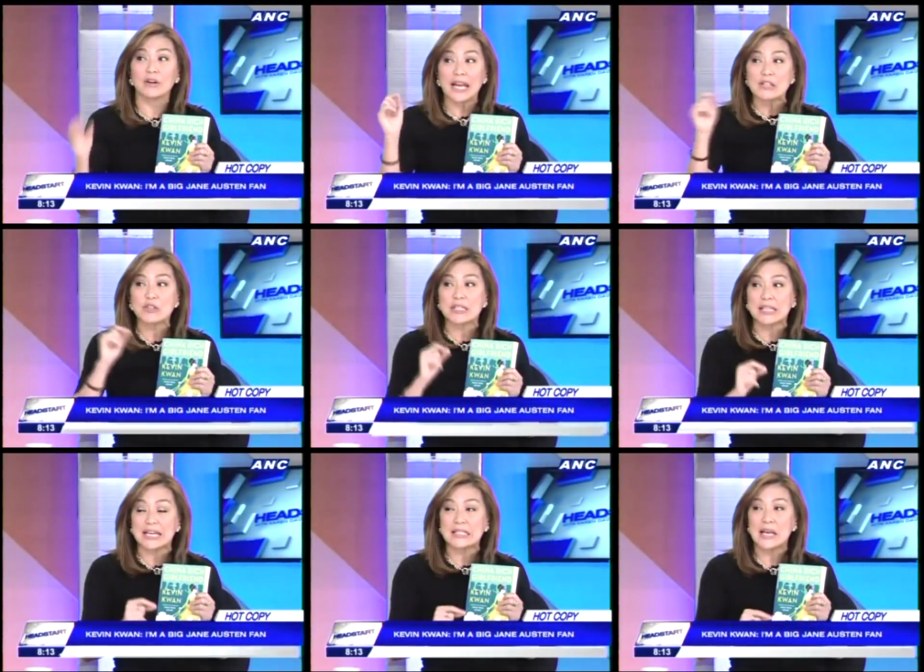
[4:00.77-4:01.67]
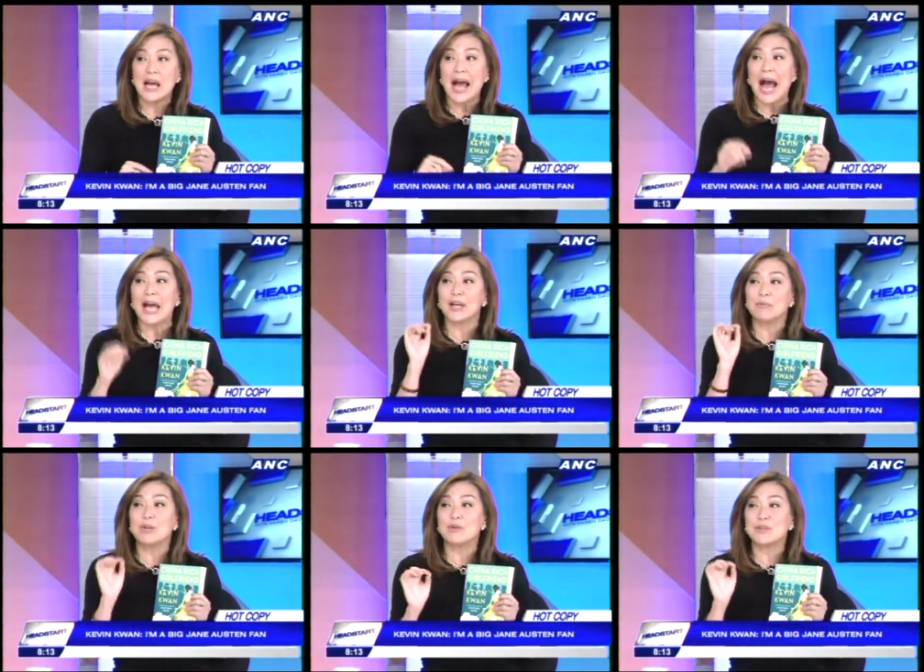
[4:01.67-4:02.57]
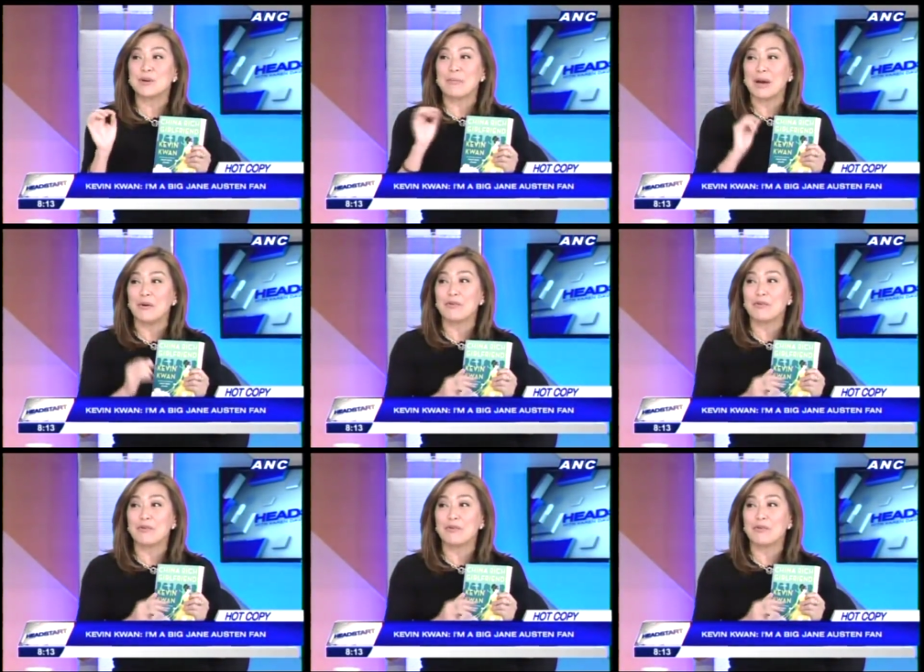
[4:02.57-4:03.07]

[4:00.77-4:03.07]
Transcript: and she says, I am using my own